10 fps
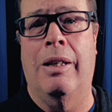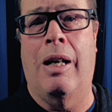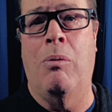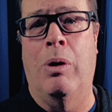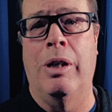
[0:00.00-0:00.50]

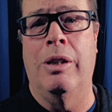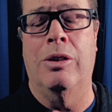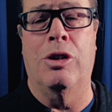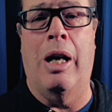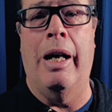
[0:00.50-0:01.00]
I wanted to
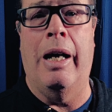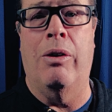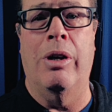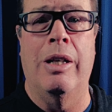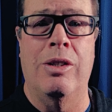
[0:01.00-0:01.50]
try
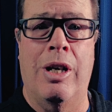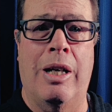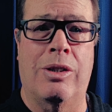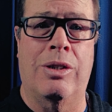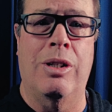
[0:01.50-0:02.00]
out and test